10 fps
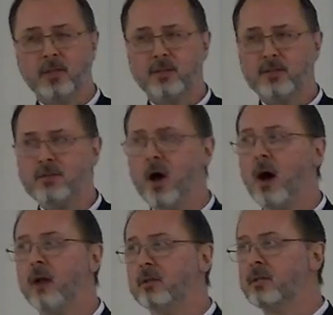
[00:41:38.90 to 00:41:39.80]
does
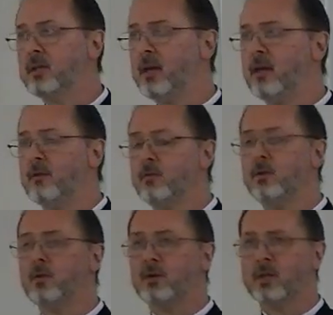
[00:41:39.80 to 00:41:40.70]
not give
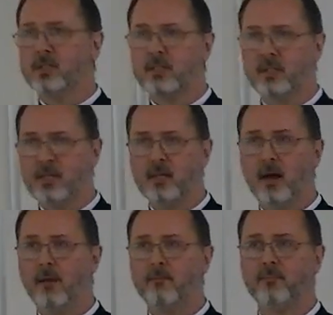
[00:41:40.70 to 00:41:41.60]

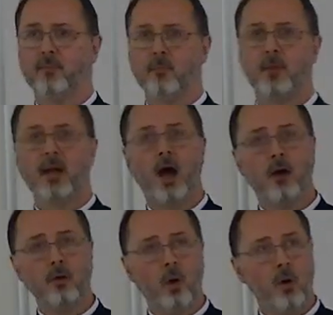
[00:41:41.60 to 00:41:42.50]
Eucharistia, but
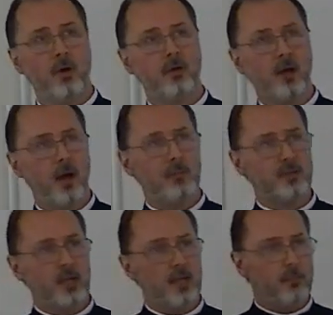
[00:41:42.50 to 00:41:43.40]
our Lord
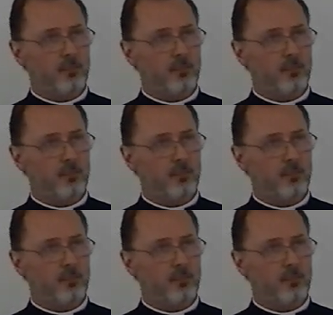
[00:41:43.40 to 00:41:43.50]
comes and he